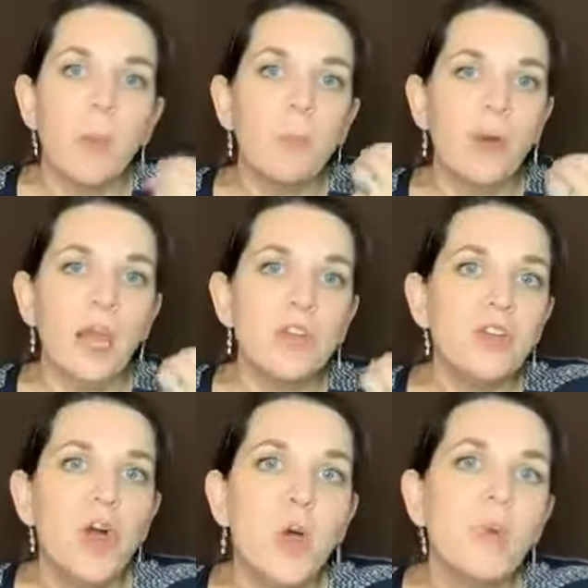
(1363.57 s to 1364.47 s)
but I
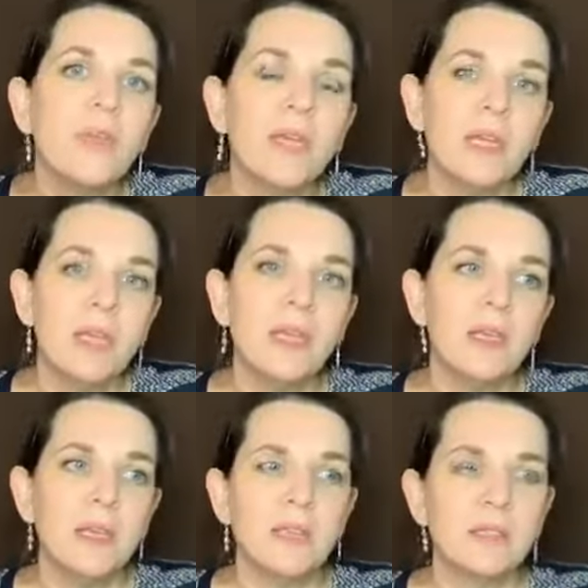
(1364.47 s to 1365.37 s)
know that
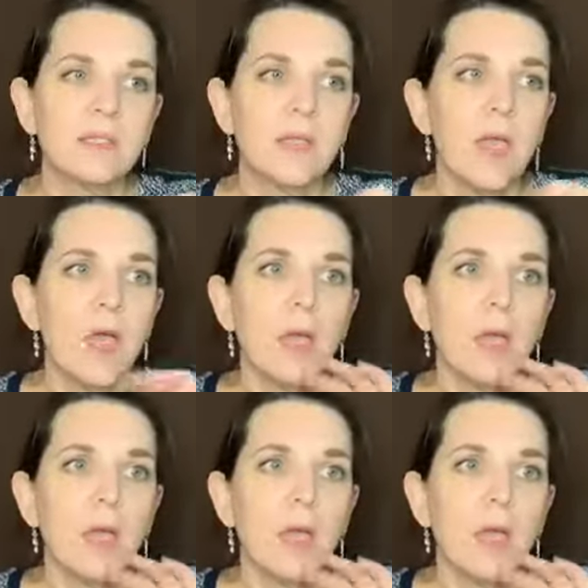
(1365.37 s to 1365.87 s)
he is